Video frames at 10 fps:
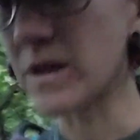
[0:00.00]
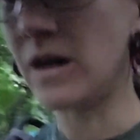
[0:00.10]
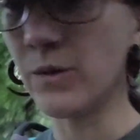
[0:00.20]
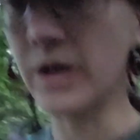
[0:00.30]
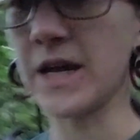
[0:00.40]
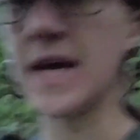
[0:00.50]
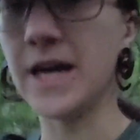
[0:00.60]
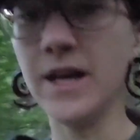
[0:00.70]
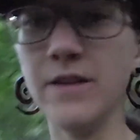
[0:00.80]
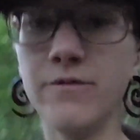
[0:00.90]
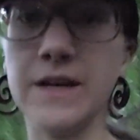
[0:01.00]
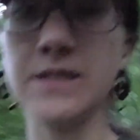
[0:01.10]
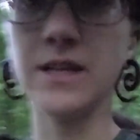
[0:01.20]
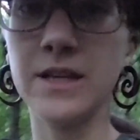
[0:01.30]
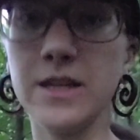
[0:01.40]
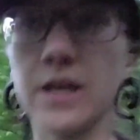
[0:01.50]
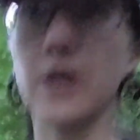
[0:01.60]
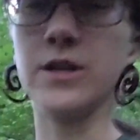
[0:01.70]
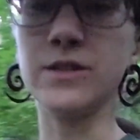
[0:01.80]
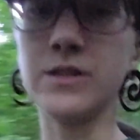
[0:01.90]
I want to invest in
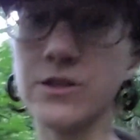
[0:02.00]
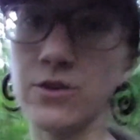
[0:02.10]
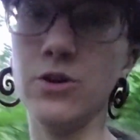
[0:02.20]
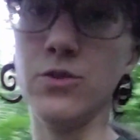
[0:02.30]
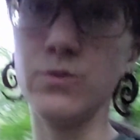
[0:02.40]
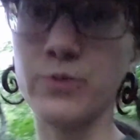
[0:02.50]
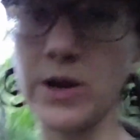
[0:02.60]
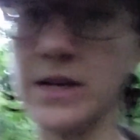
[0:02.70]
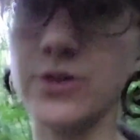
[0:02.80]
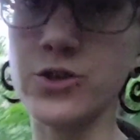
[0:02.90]
a Xero brand